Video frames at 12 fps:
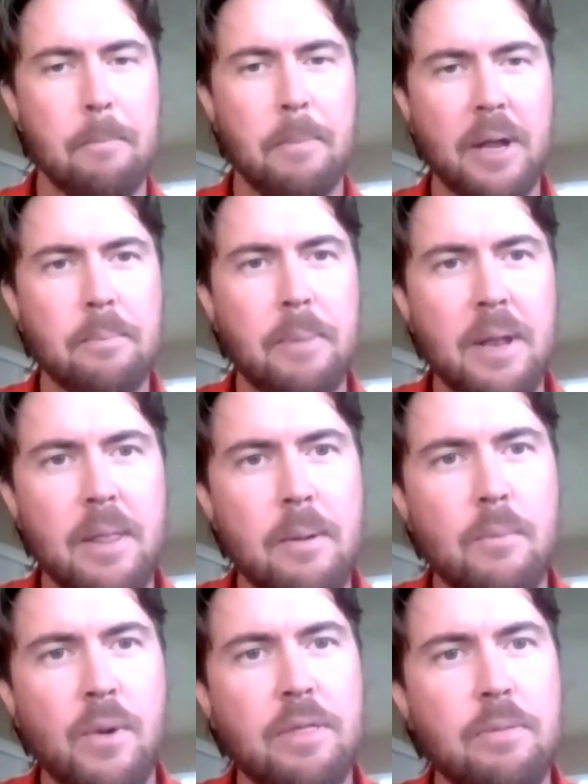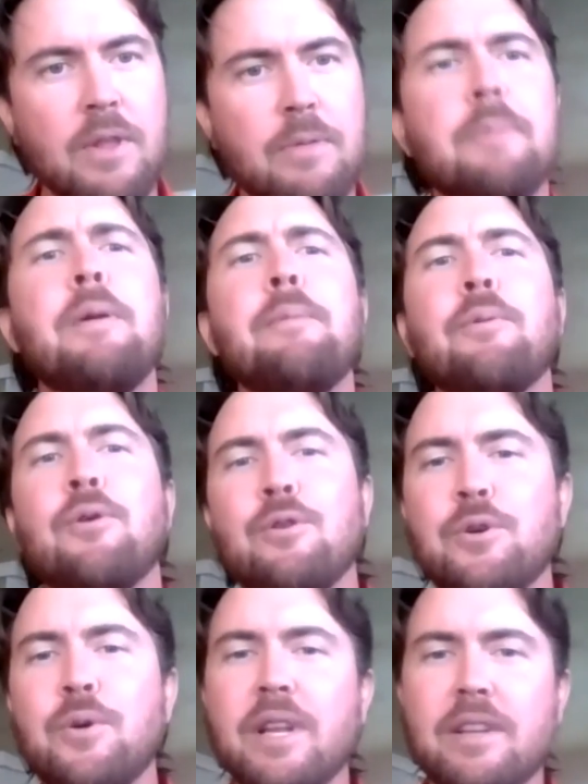but, but with, with, with people who
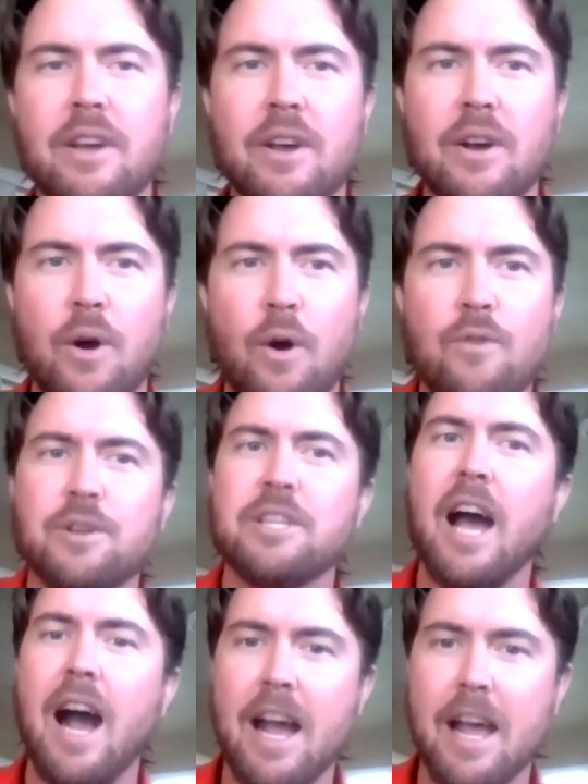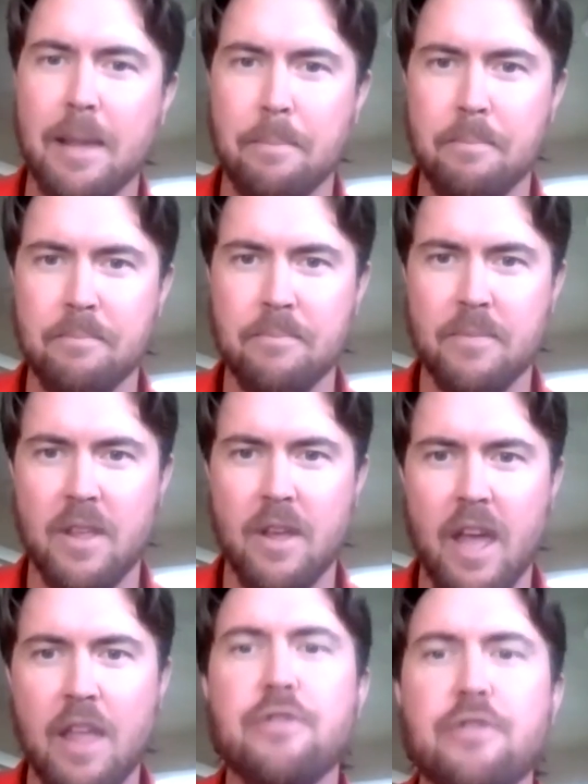do it over time
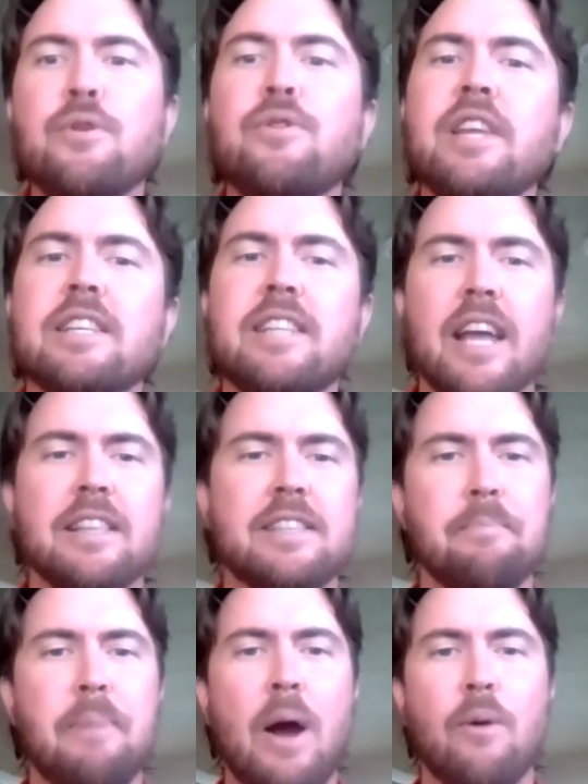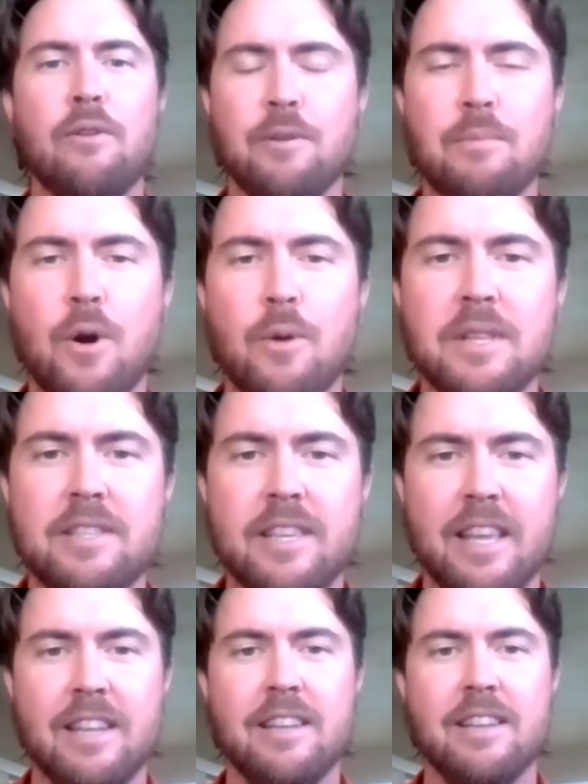and through the intense and powerful moments
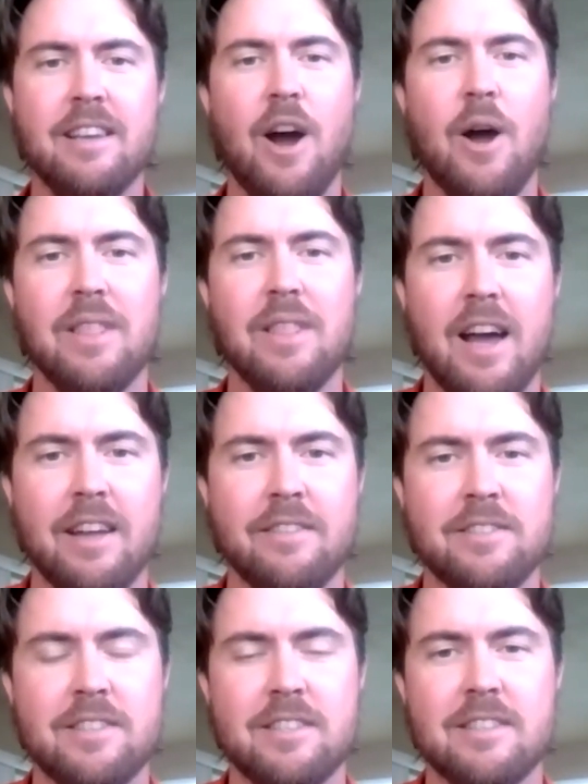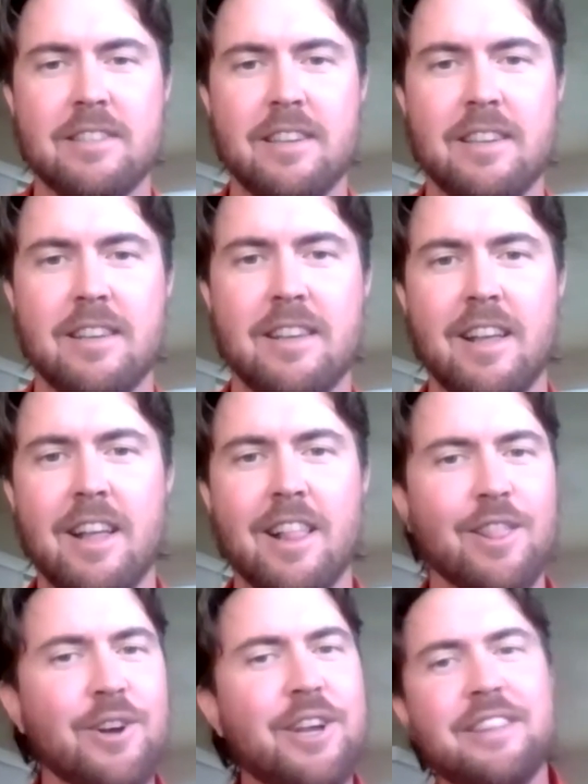in our lives.
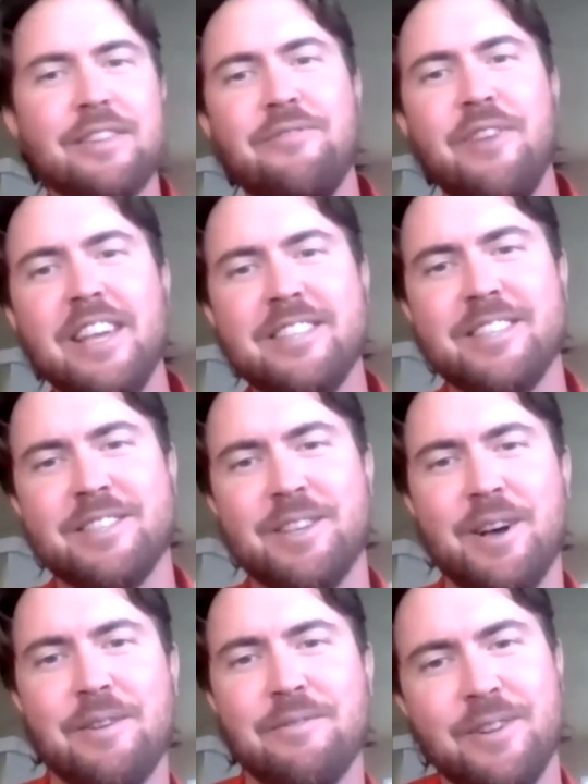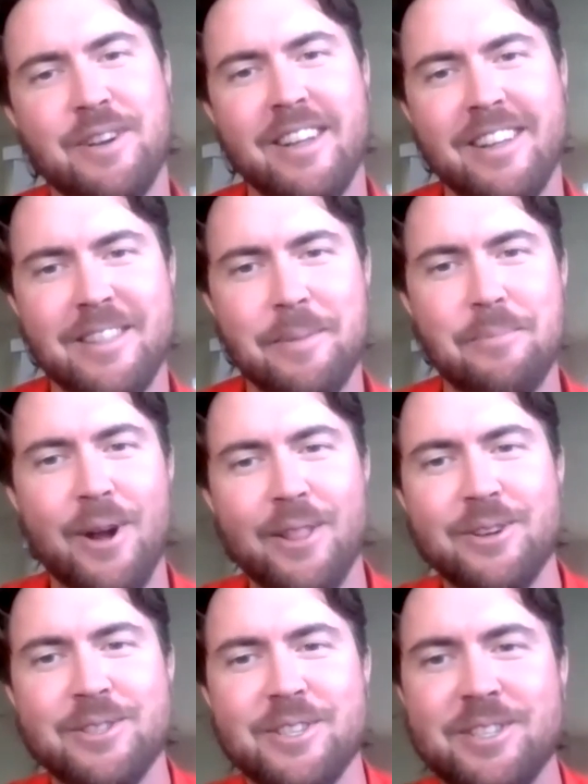Look at the faces of the
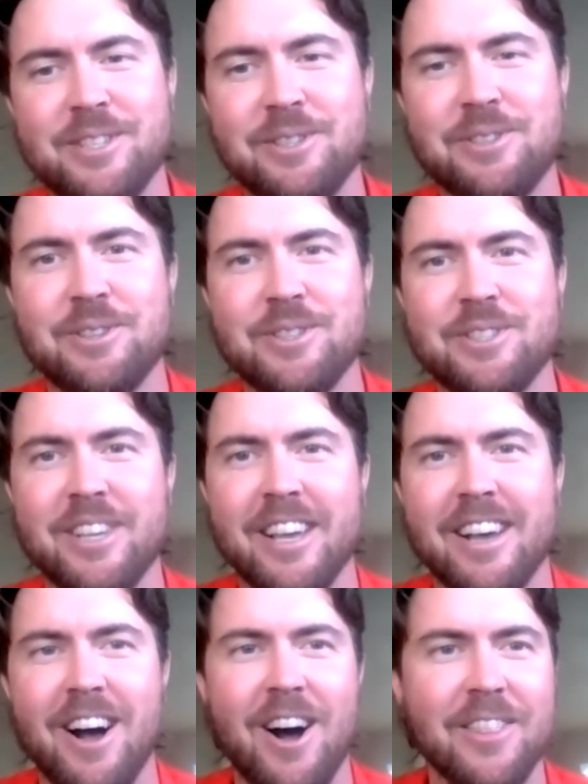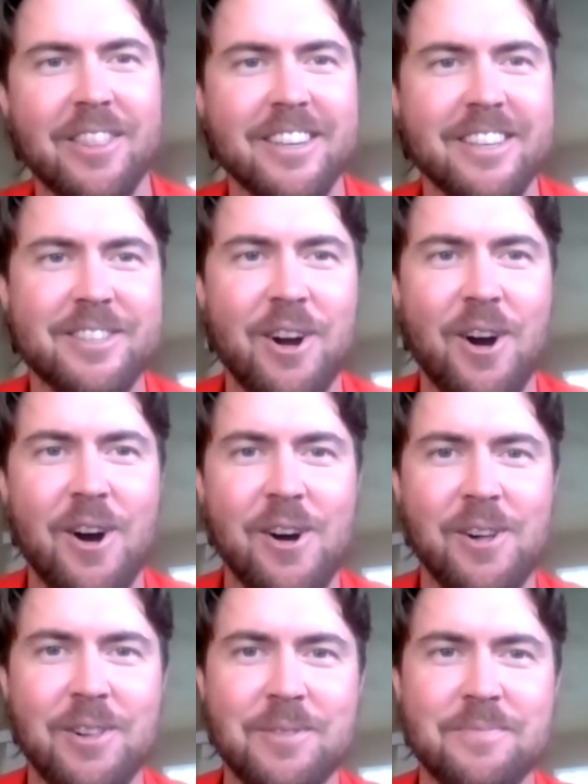brothers and sisters on this
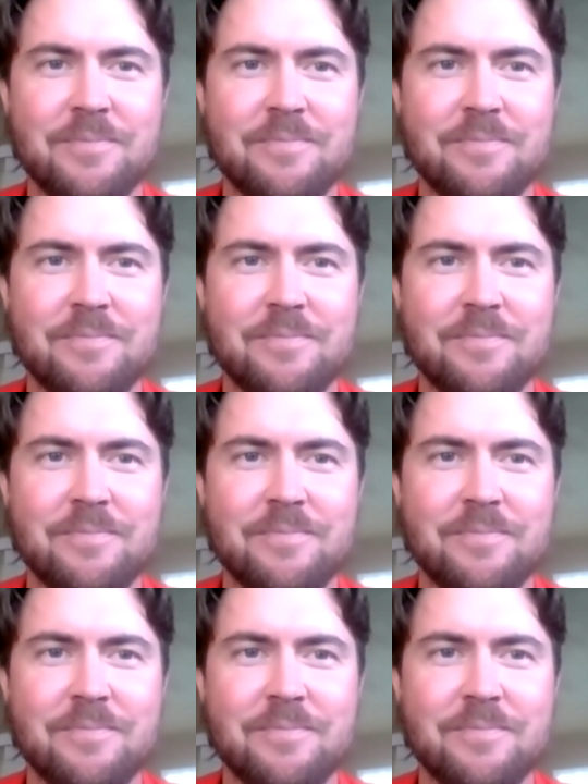call